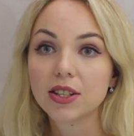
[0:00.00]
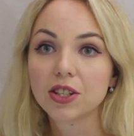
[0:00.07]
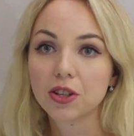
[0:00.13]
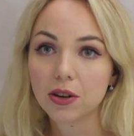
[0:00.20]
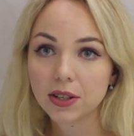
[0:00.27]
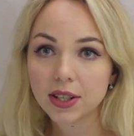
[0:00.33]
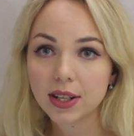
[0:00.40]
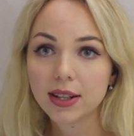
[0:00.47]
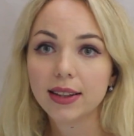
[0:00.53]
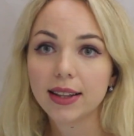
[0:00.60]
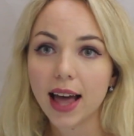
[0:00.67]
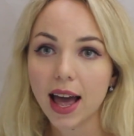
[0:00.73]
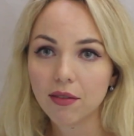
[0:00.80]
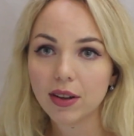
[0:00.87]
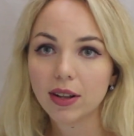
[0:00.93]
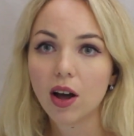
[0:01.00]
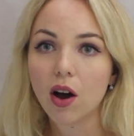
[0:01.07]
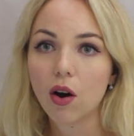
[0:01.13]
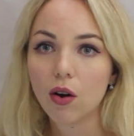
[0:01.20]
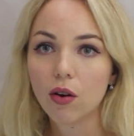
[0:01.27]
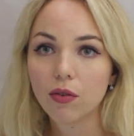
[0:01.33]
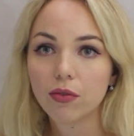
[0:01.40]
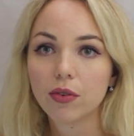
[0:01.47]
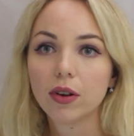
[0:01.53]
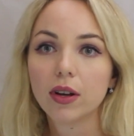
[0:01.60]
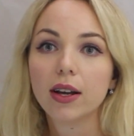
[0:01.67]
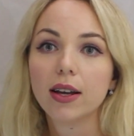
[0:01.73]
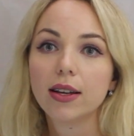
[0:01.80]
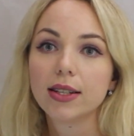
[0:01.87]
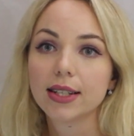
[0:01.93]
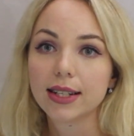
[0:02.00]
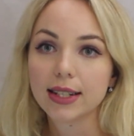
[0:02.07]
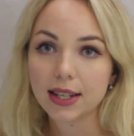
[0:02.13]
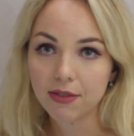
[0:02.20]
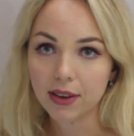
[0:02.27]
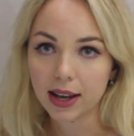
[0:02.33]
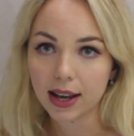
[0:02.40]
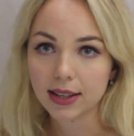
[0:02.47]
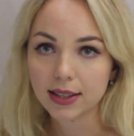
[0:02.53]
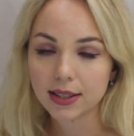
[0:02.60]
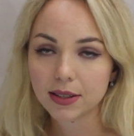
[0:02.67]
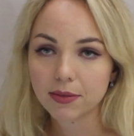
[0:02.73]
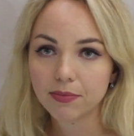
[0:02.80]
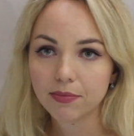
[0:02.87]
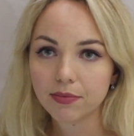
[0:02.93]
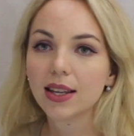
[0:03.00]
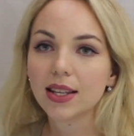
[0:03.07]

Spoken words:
certain level of significance.